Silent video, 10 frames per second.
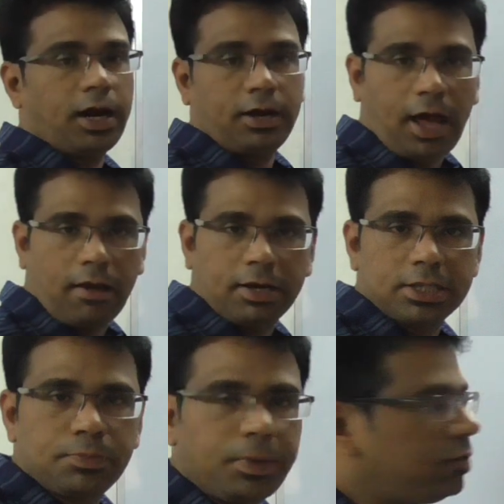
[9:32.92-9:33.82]
write
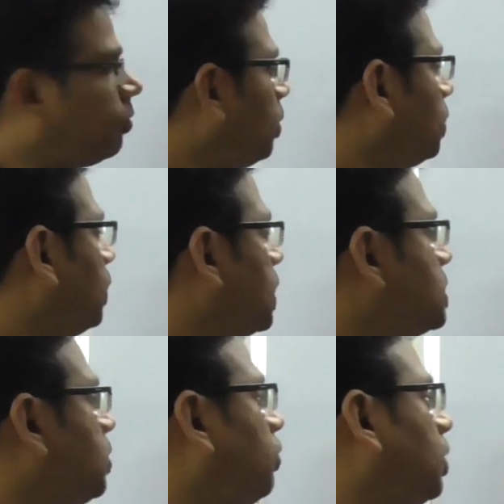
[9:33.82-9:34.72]
average speed formula. What
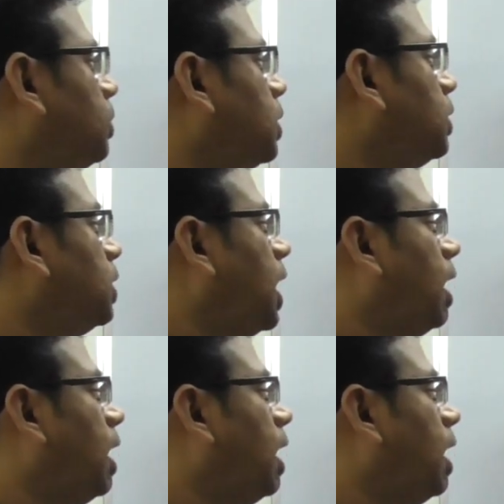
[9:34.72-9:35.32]
is the formula?